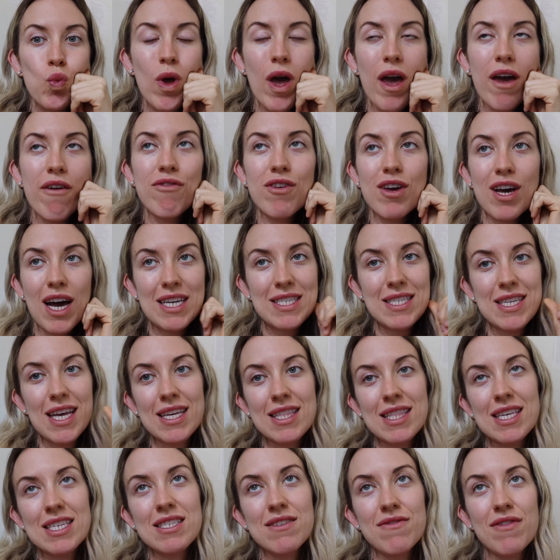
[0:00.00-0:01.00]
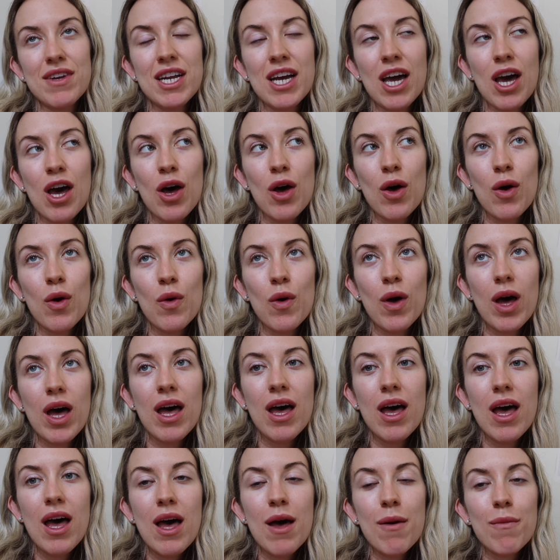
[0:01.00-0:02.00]
If you guys like this video,
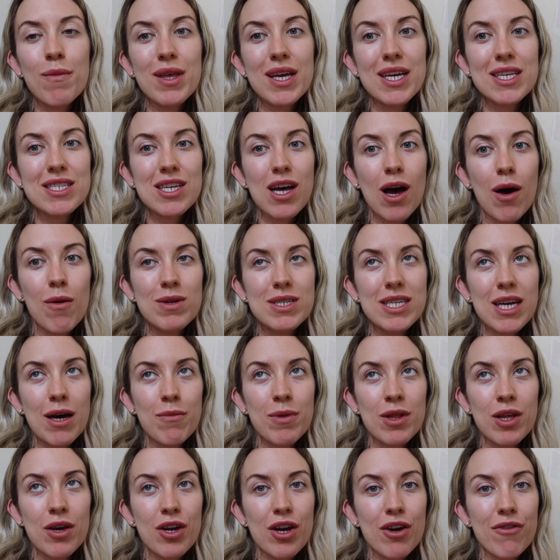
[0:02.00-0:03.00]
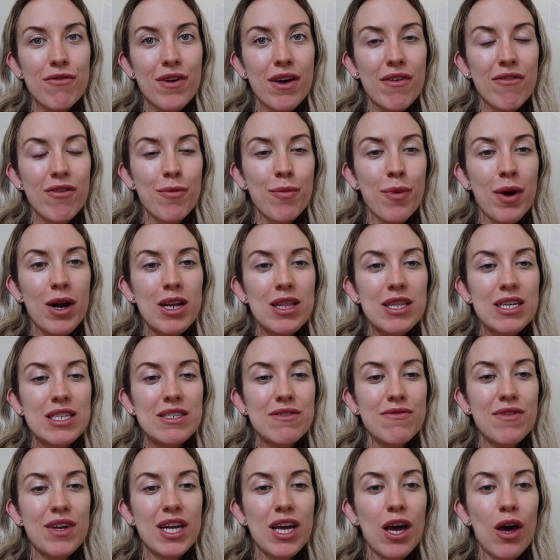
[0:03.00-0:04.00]
please comment down below your favorite part of
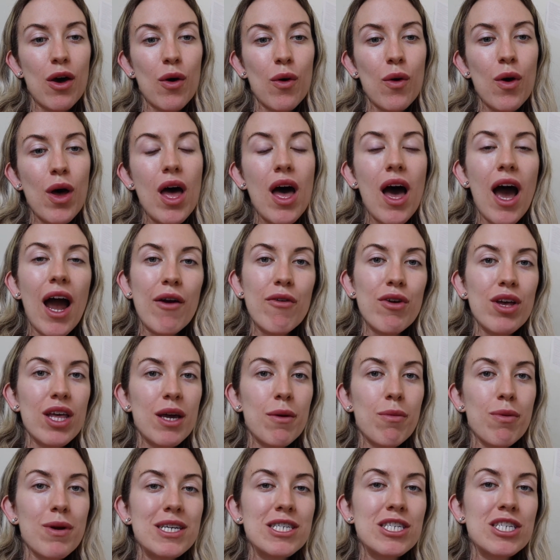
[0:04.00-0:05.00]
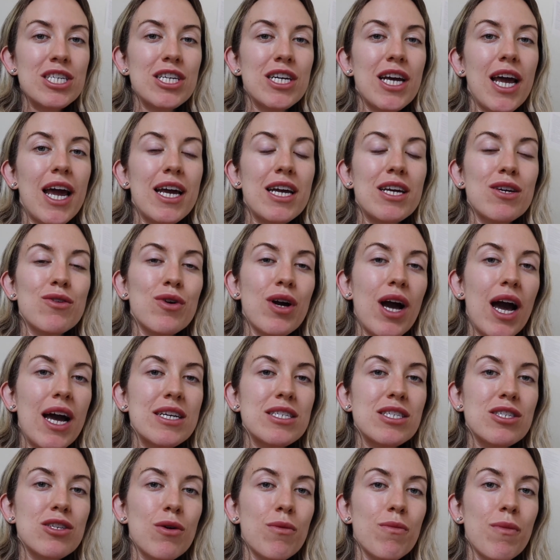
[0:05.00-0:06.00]
this video. I really appreciate you
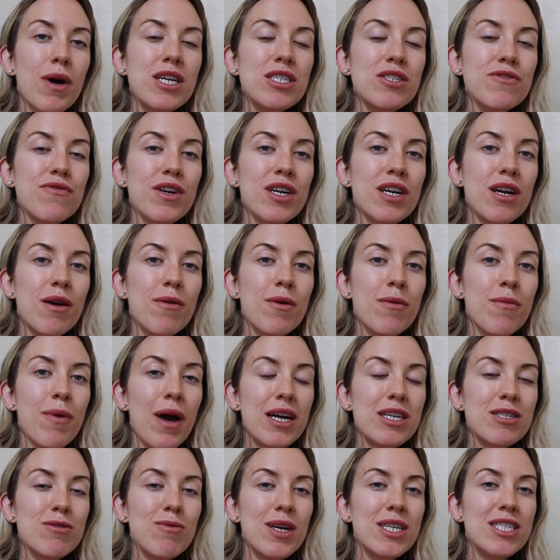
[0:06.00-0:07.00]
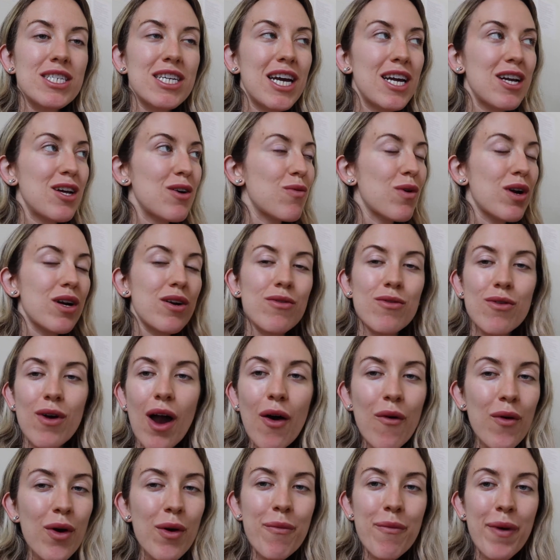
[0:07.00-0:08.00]
guys so much for coming back to my channel. We're
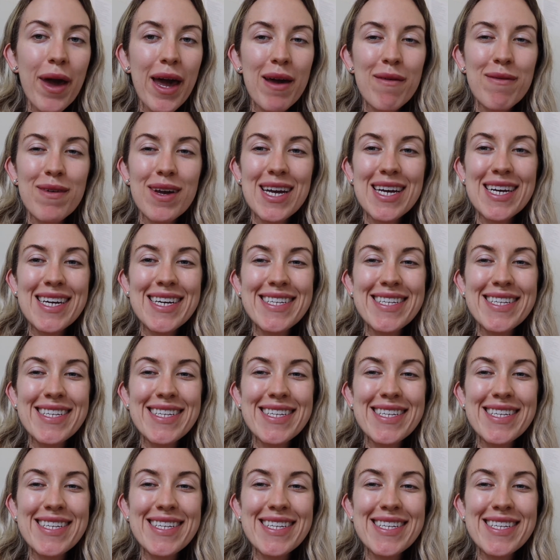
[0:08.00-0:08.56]
growing, baby!